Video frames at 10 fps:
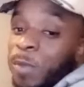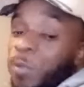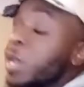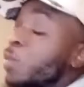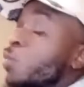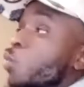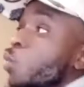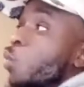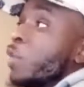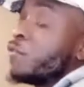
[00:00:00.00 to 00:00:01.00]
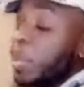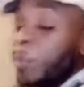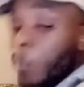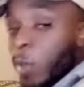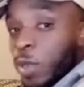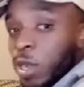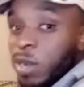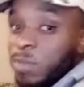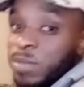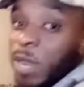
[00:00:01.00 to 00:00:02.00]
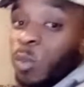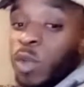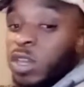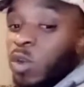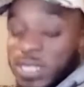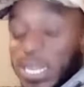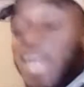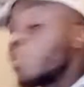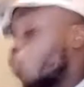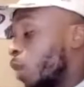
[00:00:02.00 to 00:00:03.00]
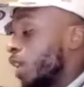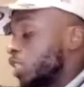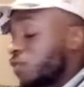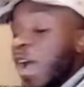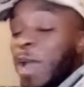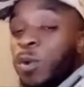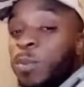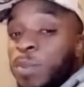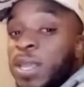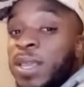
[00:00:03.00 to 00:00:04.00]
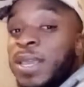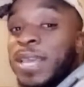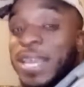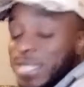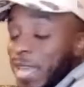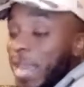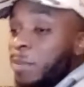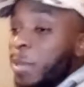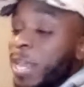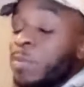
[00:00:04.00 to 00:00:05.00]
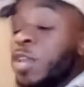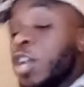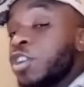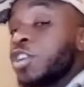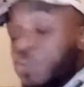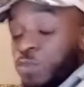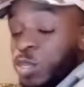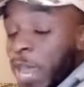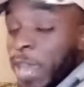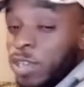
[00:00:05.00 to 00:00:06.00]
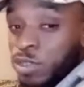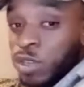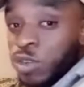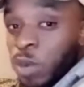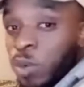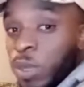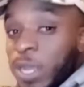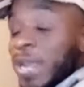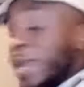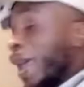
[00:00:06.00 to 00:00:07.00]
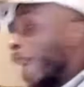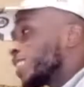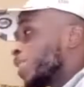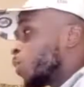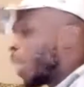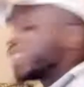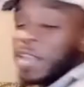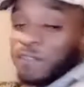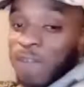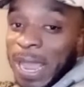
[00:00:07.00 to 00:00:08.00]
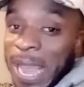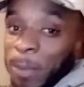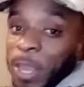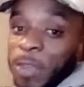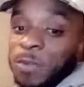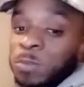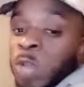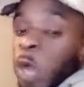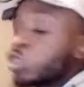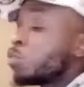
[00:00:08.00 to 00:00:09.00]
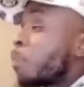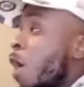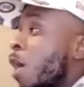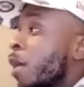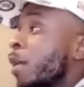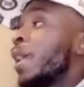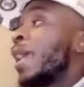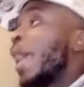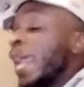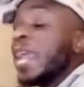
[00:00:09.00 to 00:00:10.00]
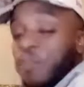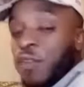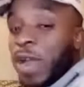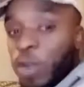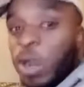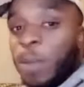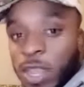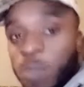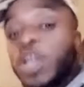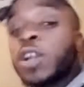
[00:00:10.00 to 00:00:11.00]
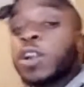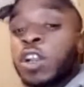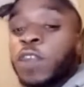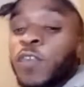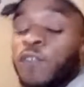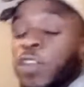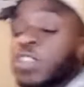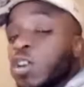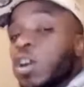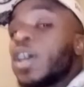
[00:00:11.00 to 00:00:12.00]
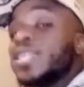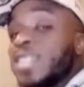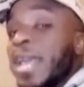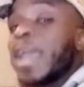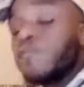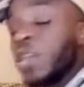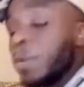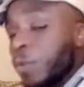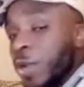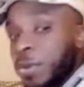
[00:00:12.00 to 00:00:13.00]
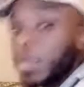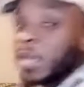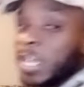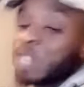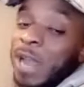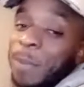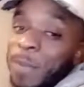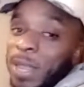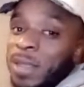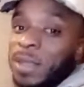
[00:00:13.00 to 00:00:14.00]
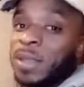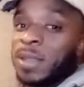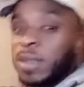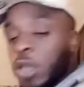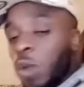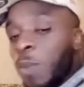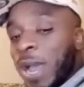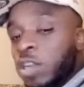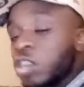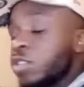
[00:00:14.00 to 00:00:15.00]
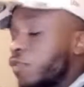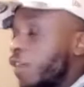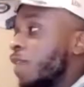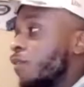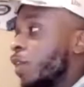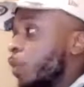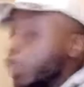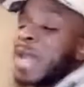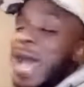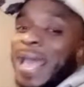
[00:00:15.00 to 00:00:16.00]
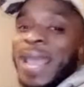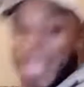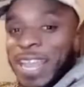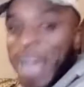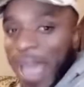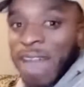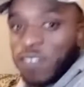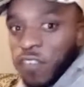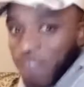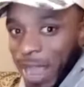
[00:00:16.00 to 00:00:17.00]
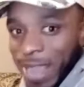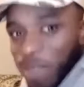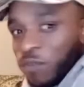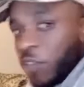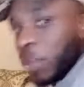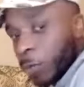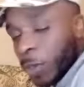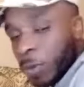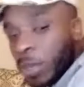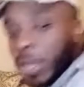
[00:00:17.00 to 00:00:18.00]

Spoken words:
Really, when February comes, then we'll know exactly when his fight will be exactly. But he'll be cleared to actually, actually when I say fight, I mean, spar and fight. He'll be cleared for physical contact in February. That's what I mean, by cleared to fight in February. Not he'll have a fight in February.